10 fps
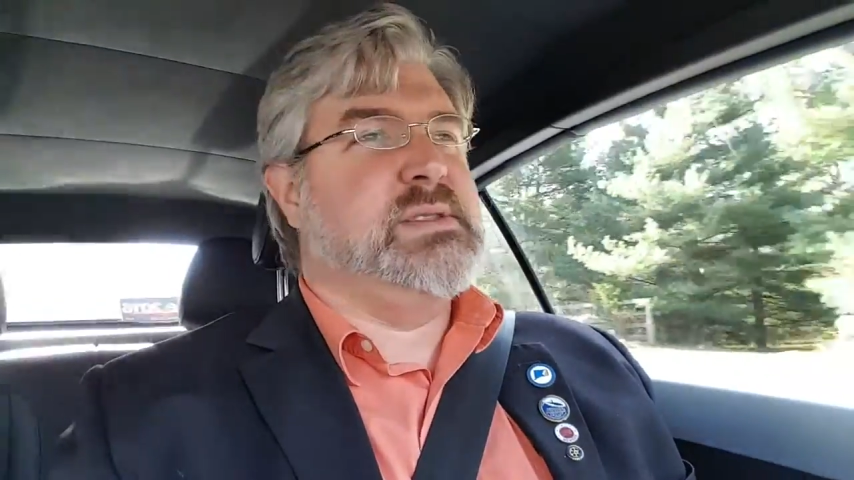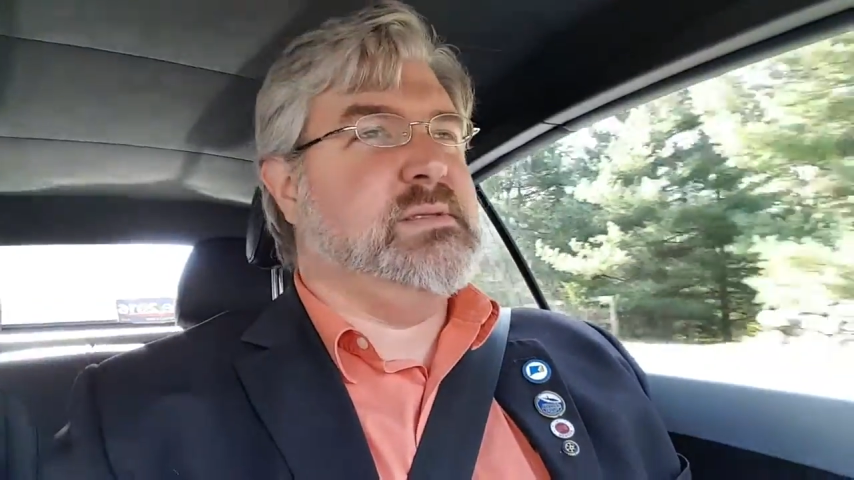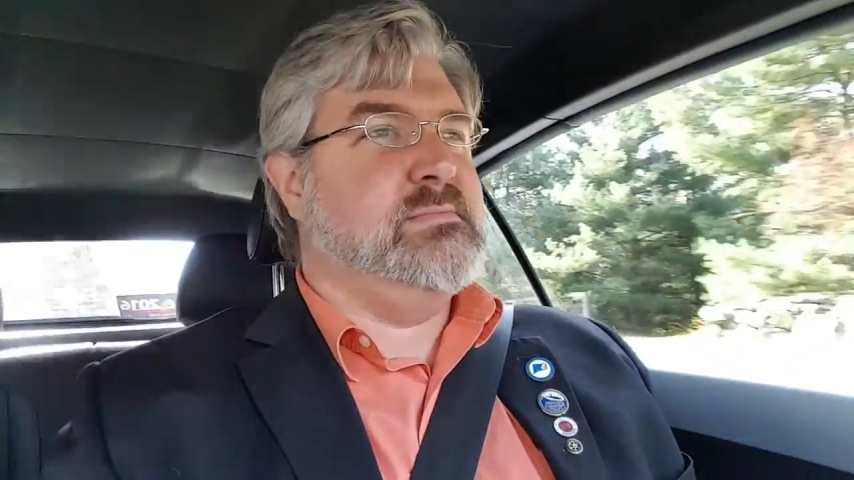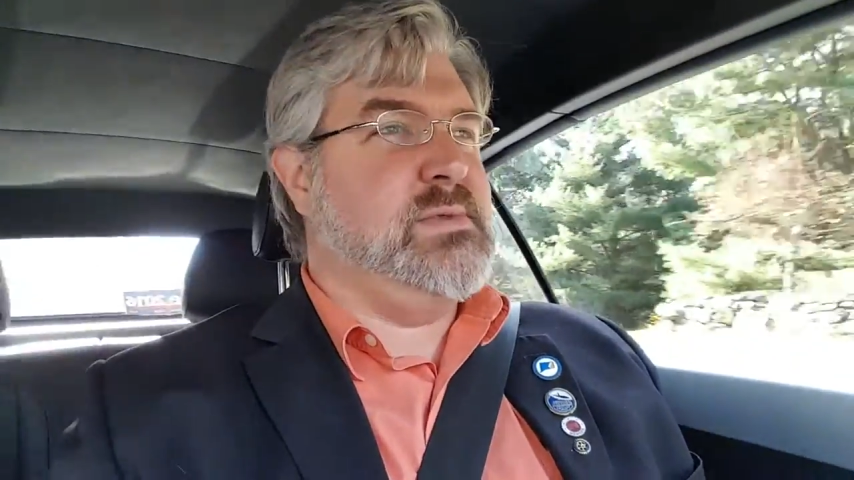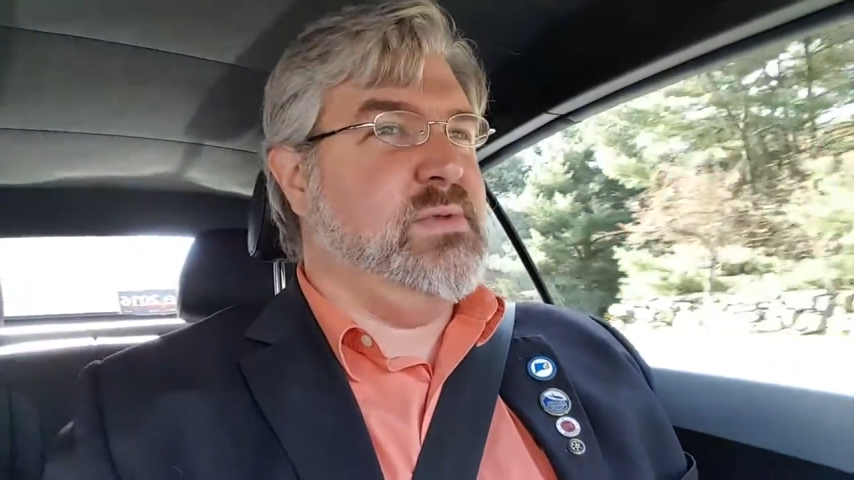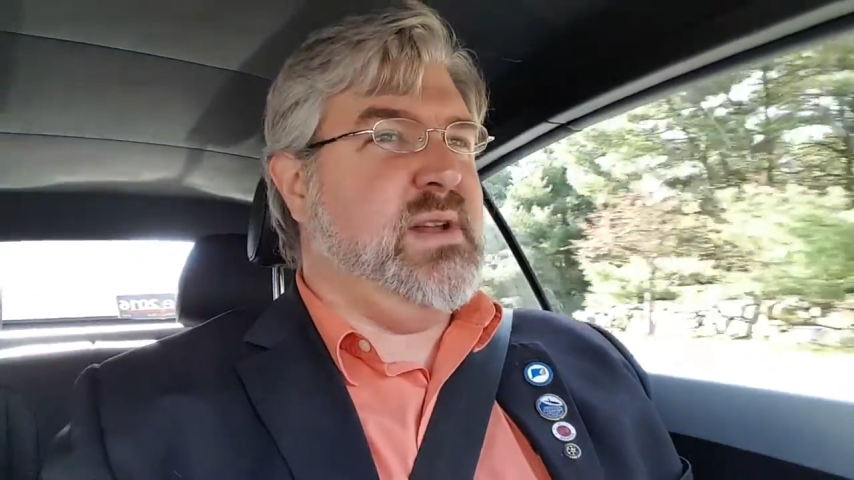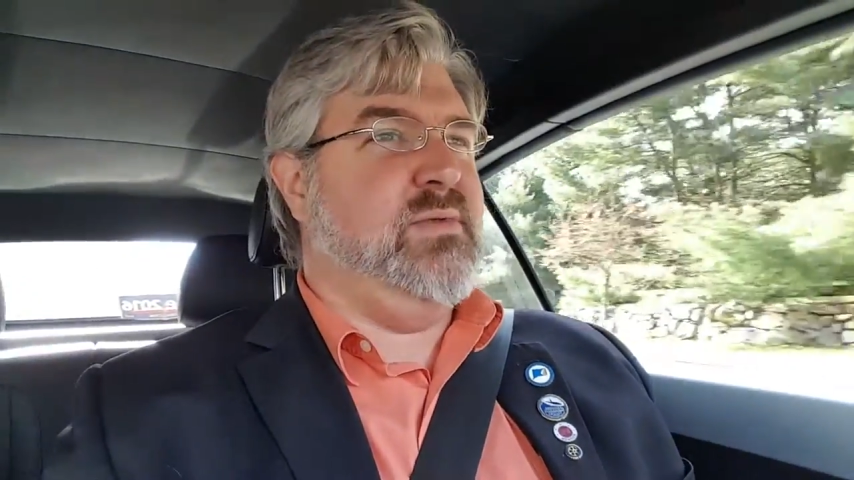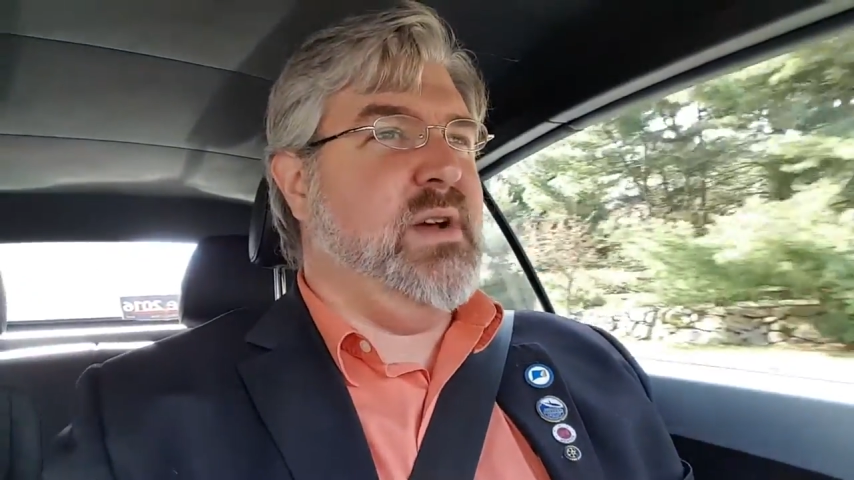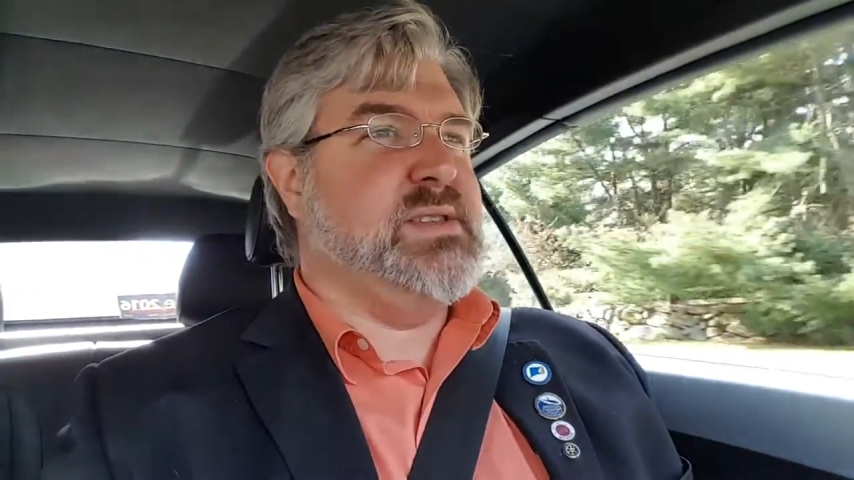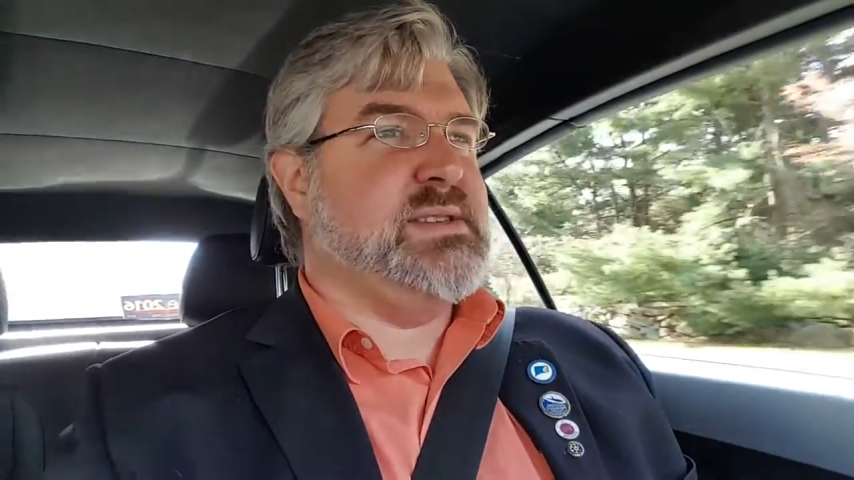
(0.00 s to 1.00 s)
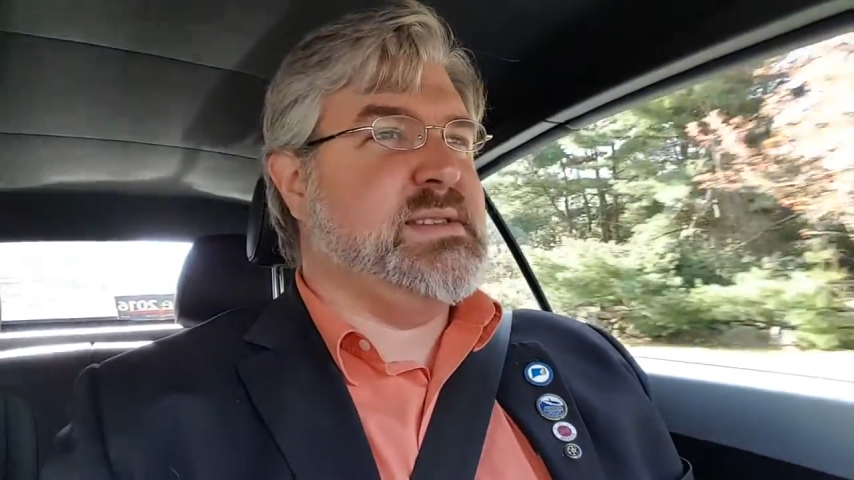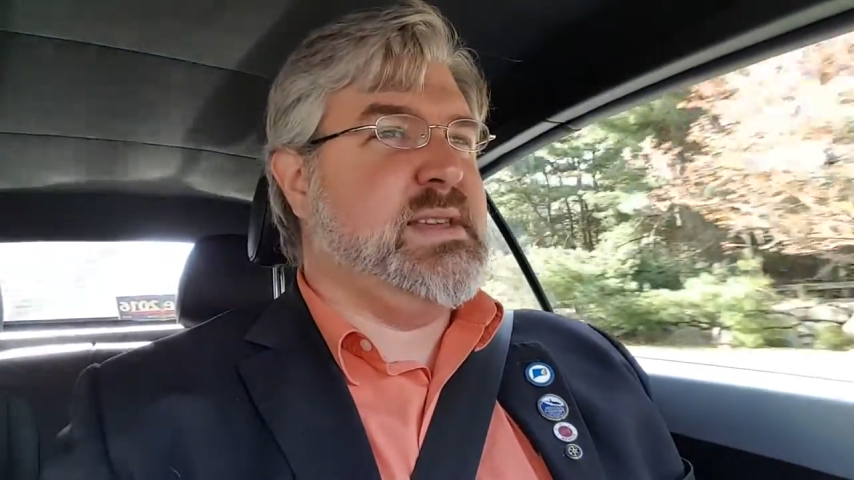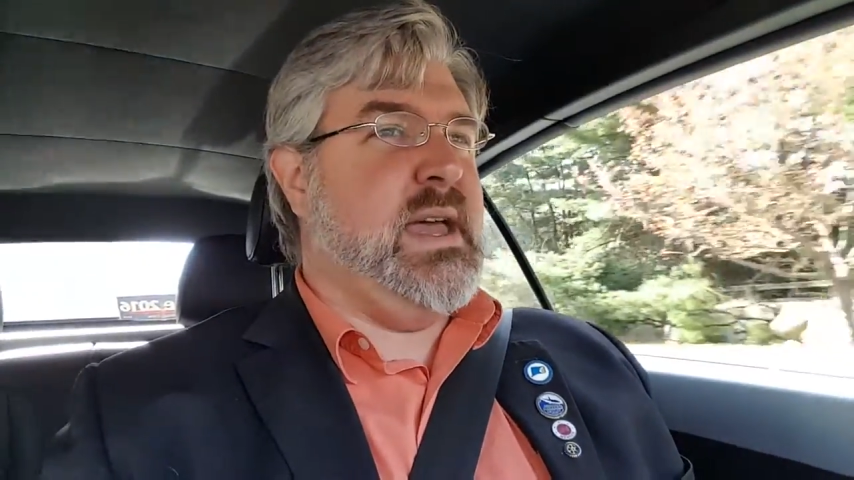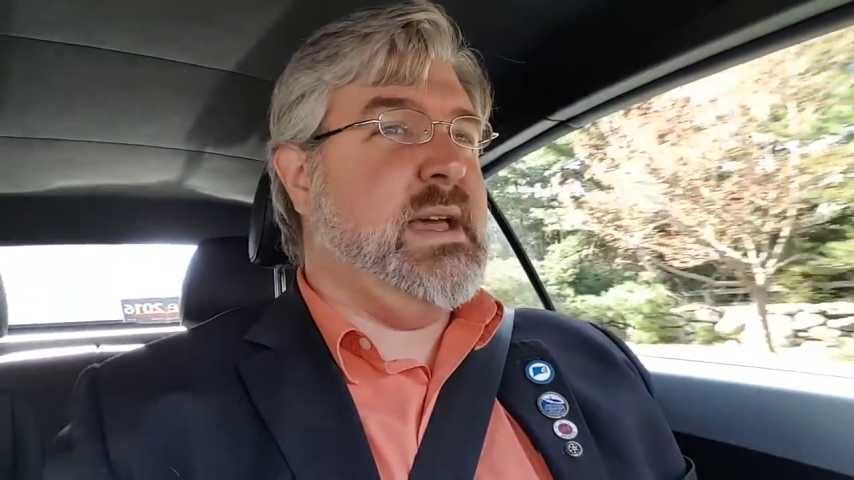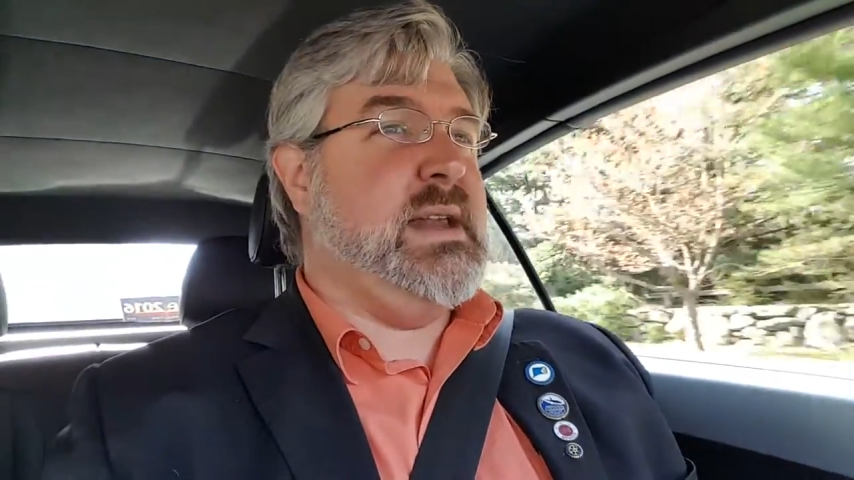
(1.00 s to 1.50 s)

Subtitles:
and do whatever else he's saying.